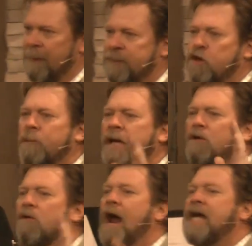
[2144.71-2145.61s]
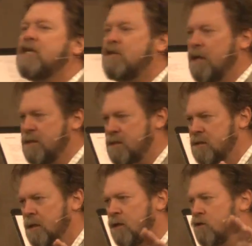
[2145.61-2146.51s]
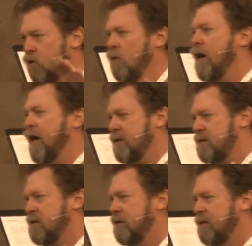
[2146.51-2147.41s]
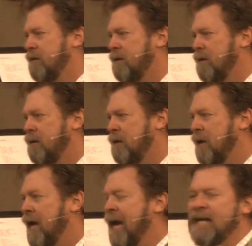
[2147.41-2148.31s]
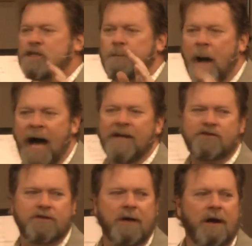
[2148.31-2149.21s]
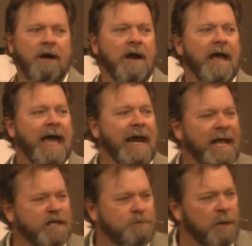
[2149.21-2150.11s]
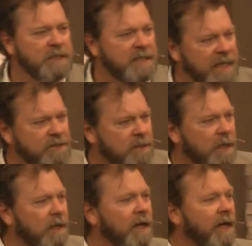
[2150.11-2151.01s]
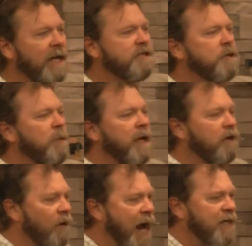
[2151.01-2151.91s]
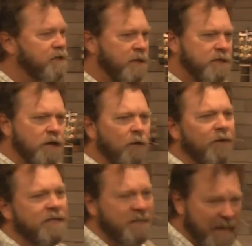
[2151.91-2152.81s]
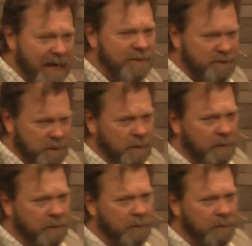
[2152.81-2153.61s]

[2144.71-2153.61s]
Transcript: to be gracious to us. His posture and His position is to be gracious on this nation.